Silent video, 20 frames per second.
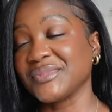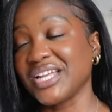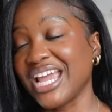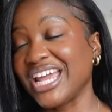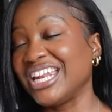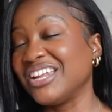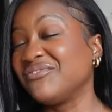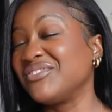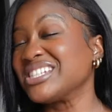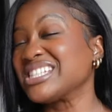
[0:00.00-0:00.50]

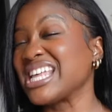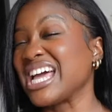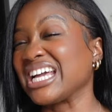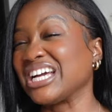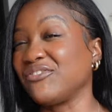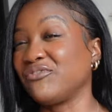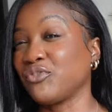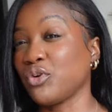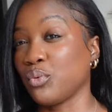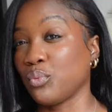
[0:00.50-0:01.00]
And if it's like
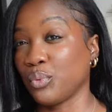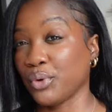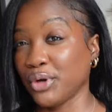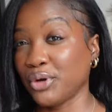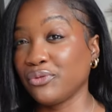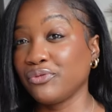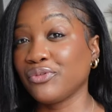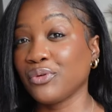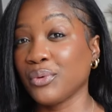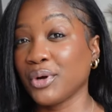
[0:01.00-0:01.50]
a for
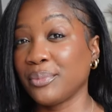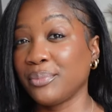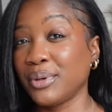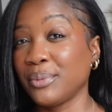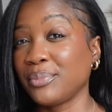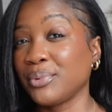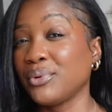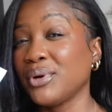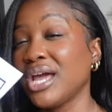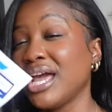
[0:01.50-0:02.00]
real
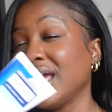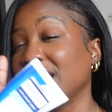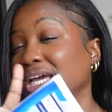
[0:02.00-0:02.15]
pimple,